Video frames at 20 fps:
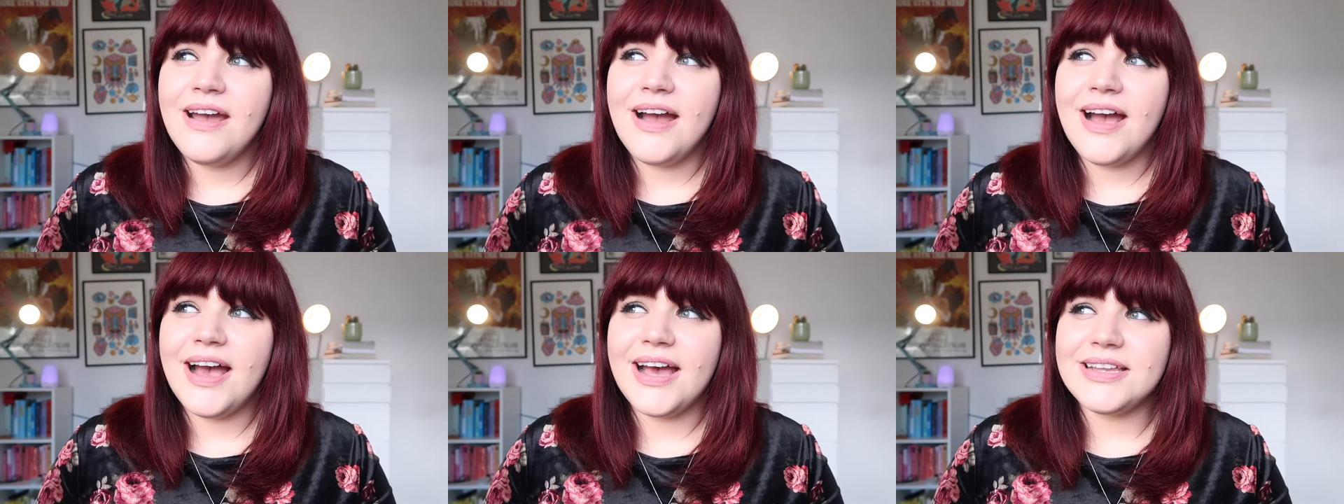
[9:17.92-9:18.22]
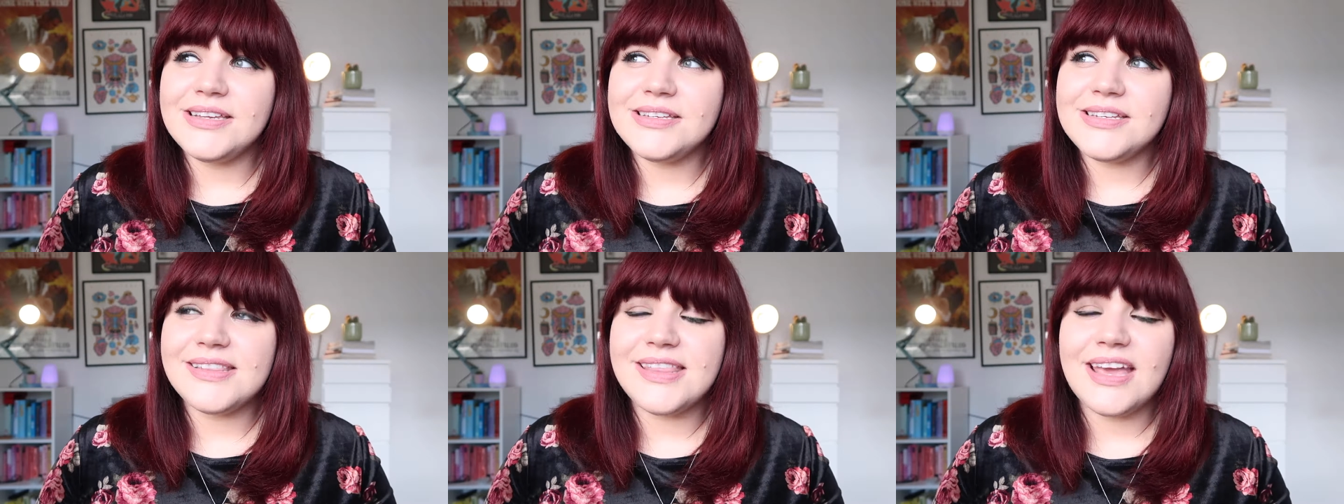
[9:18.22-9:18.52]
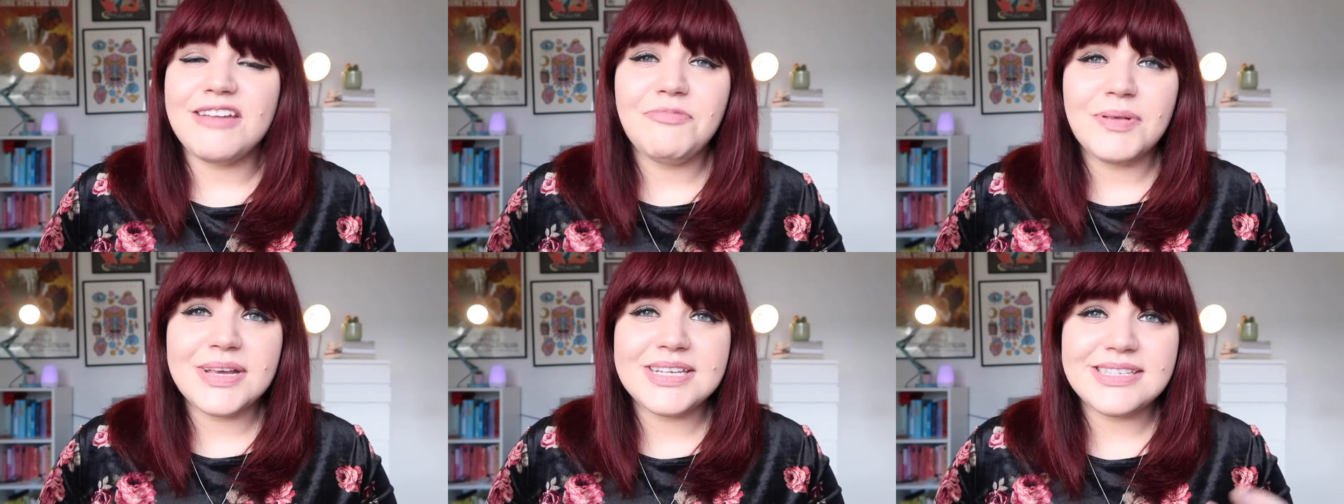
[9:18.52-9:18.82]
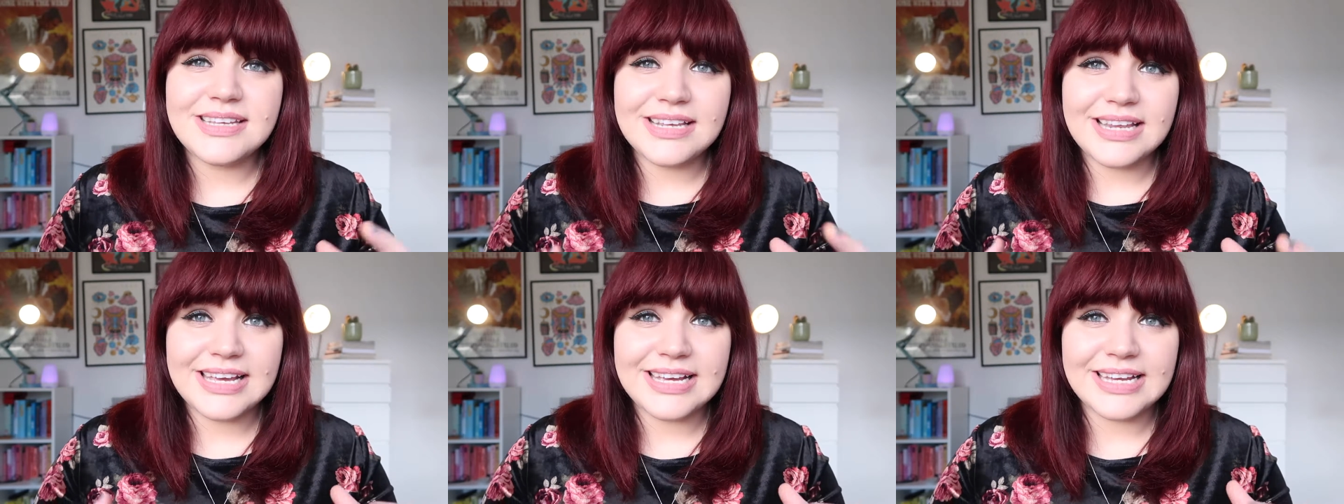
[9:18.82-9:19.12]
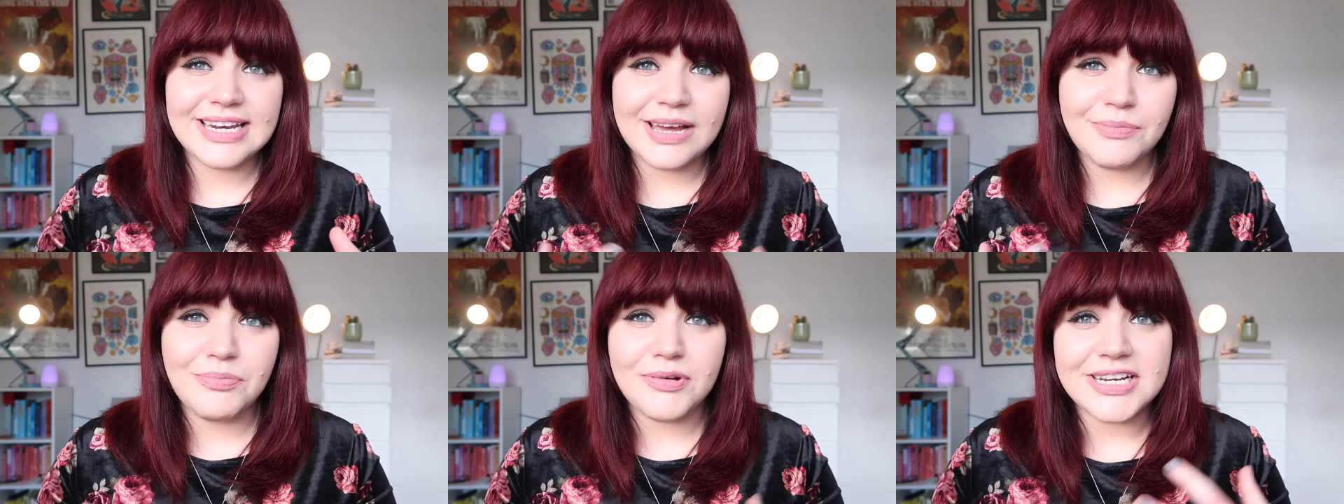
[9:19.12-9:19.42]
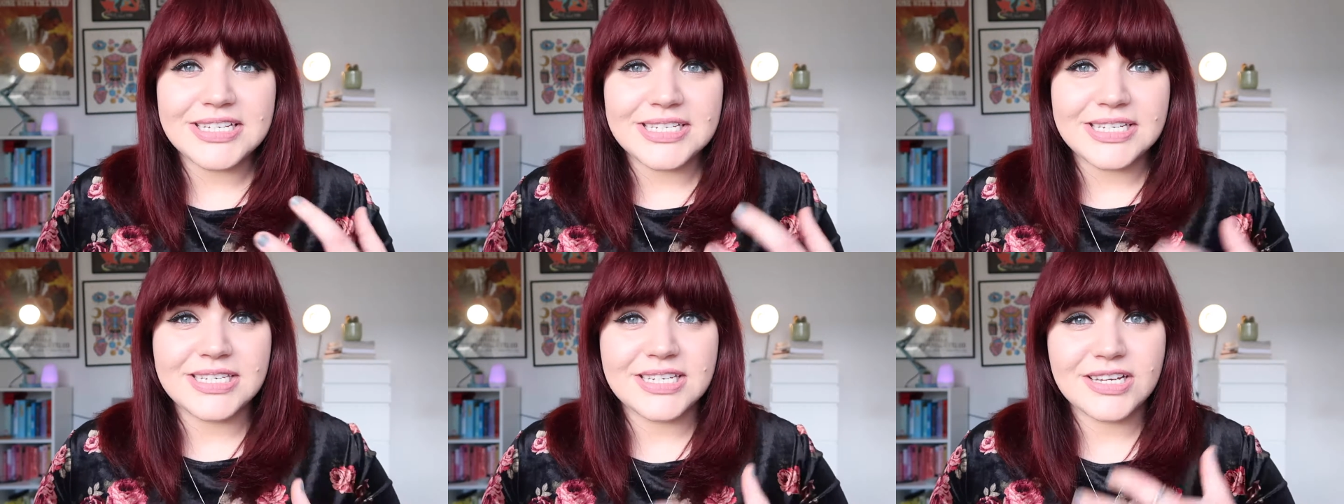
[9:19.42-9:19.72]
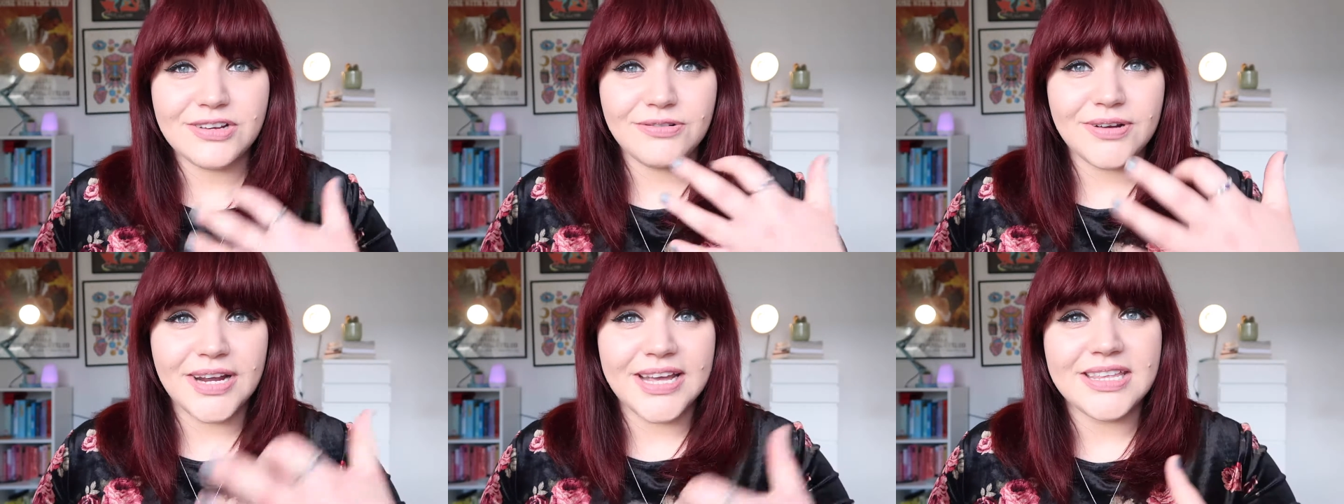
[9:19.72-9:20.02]
and they've basically collaborated
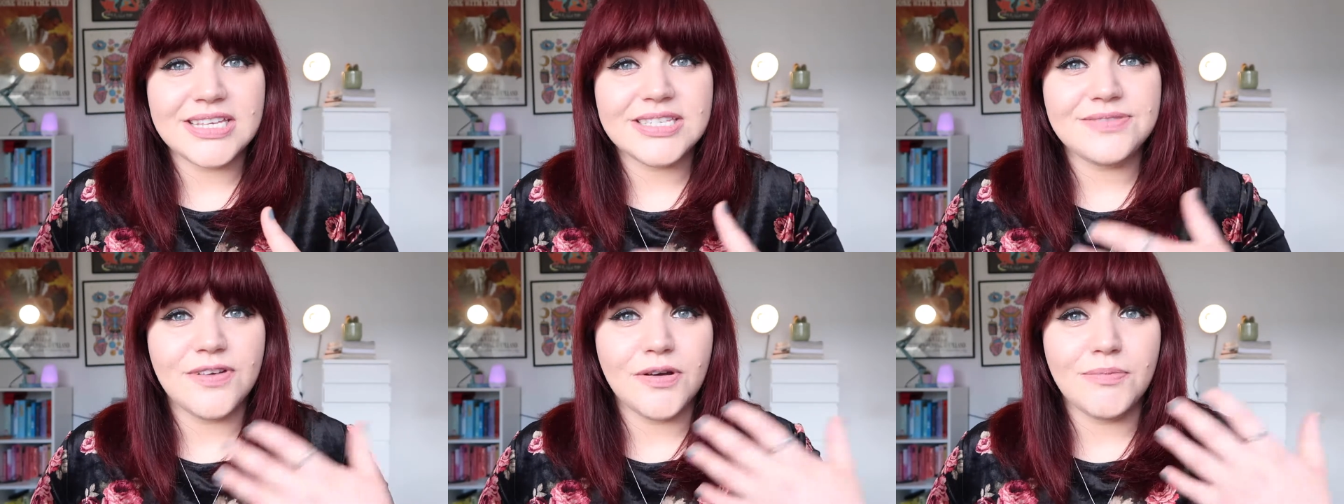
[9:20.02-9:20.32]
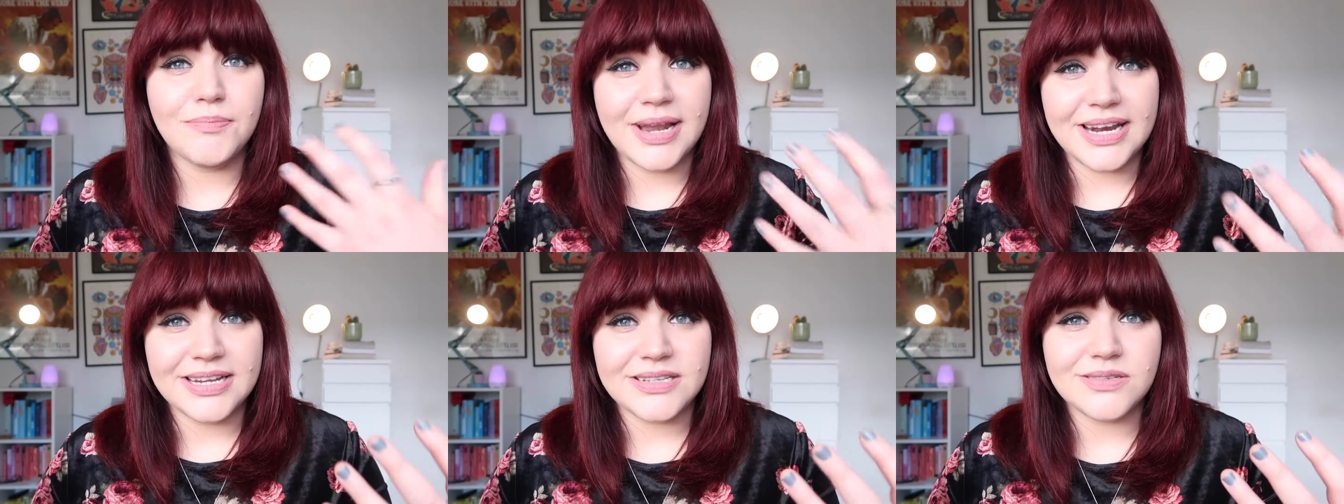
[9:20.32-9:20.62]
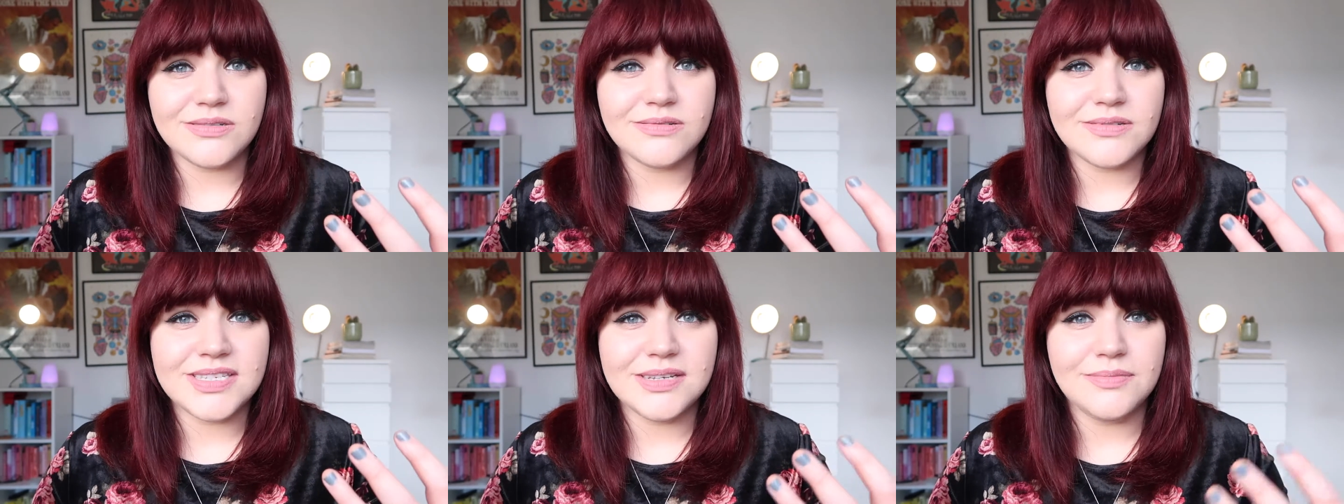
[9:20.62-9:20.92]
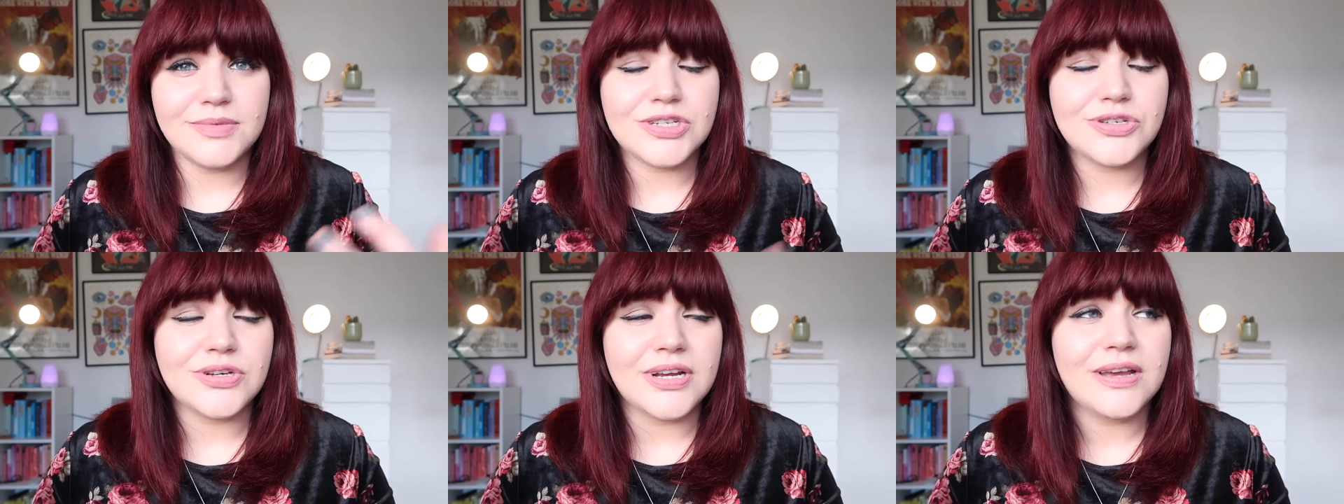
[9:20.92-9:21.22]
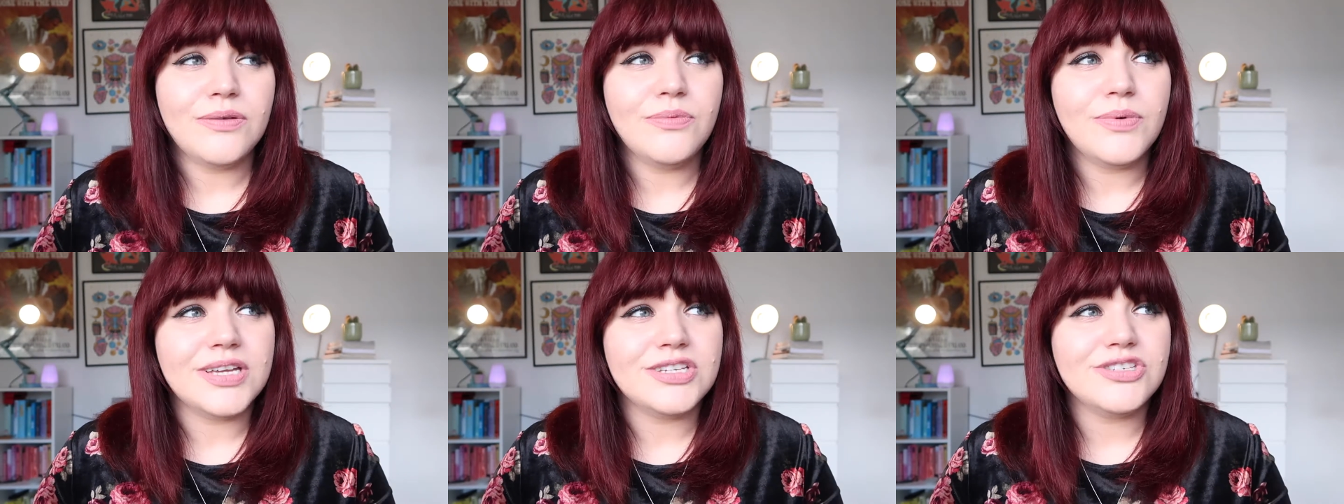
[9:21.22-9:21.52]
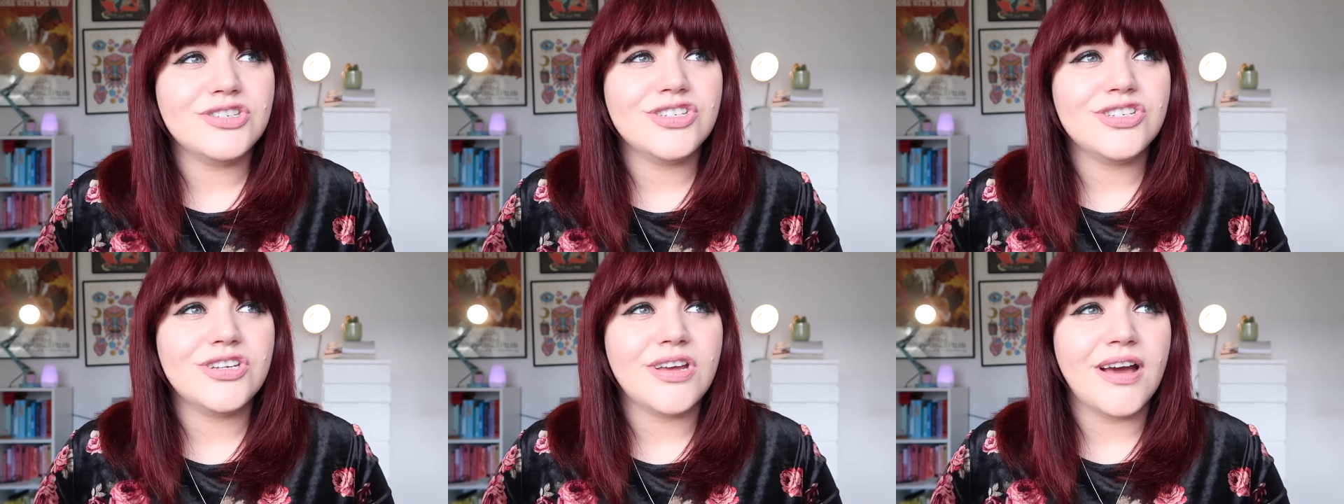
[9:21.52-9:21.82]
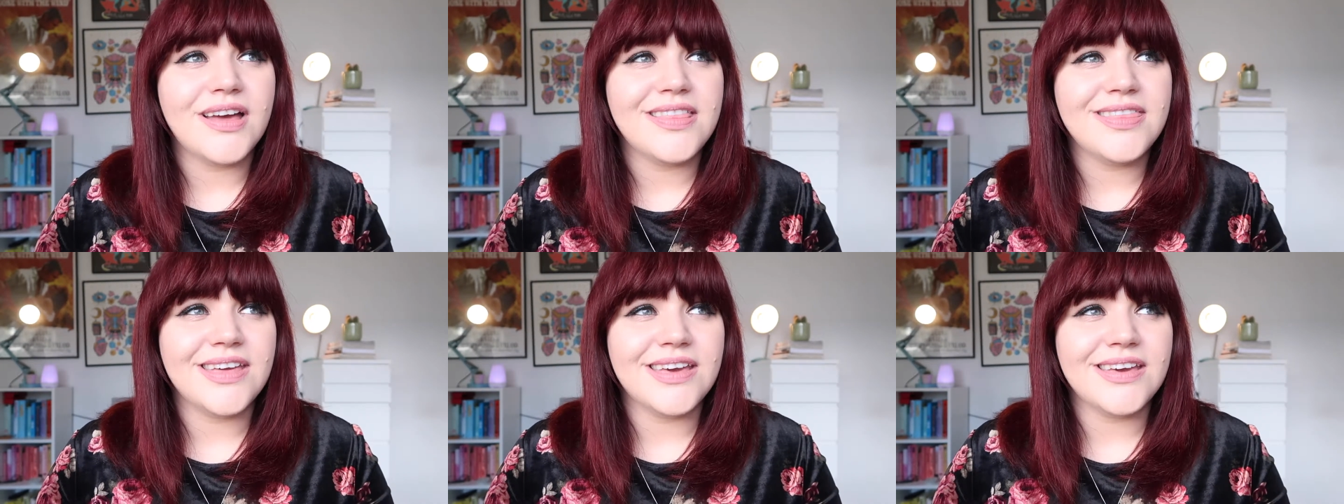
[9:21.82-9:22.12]
to create this film Balance Not Symmetry, which
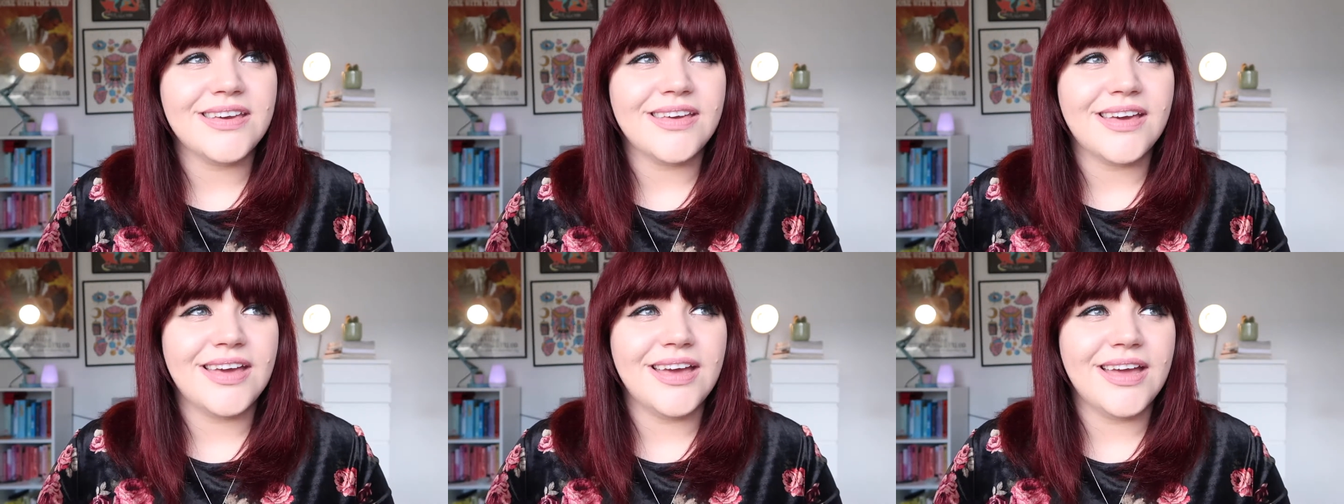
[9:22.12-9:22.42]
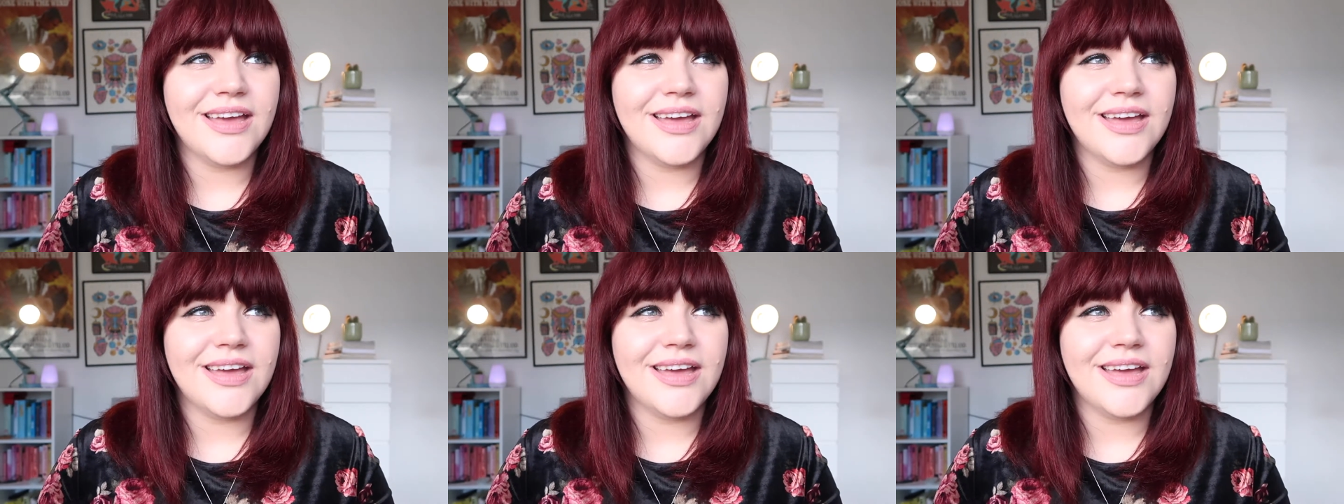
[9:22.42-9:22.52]
I think,